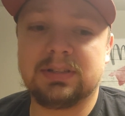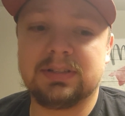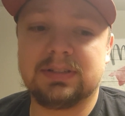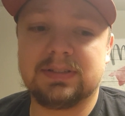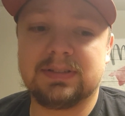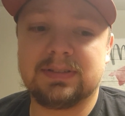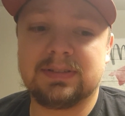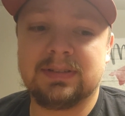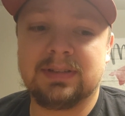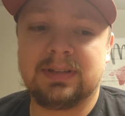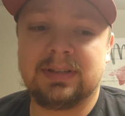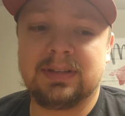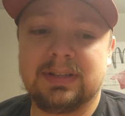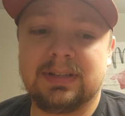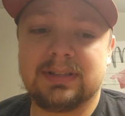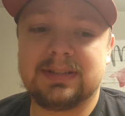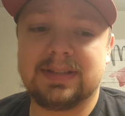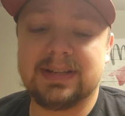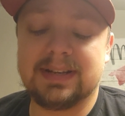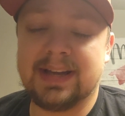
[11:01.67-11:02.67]
It's
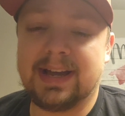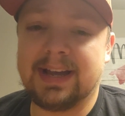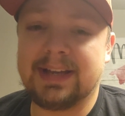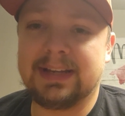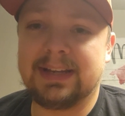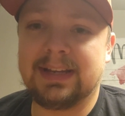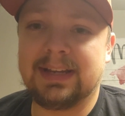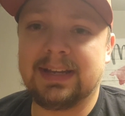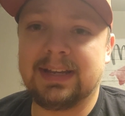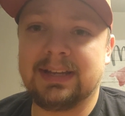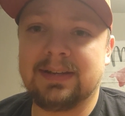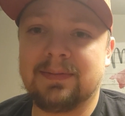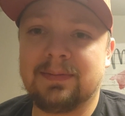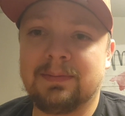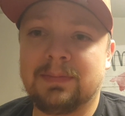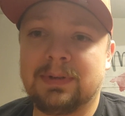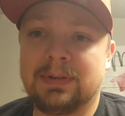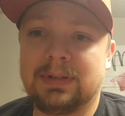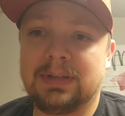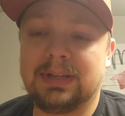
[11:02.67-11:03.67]
a night
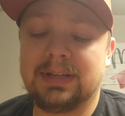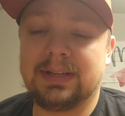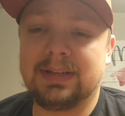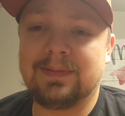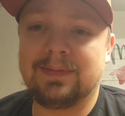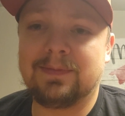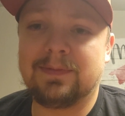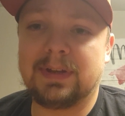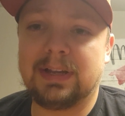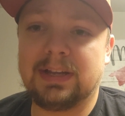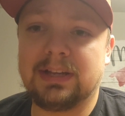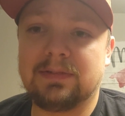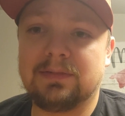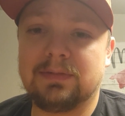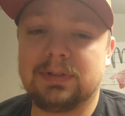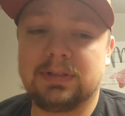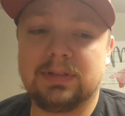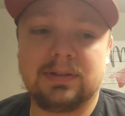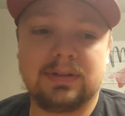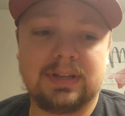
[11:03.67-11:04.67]
game in
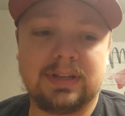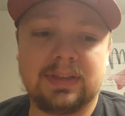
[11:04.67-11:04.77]
Fayetteville.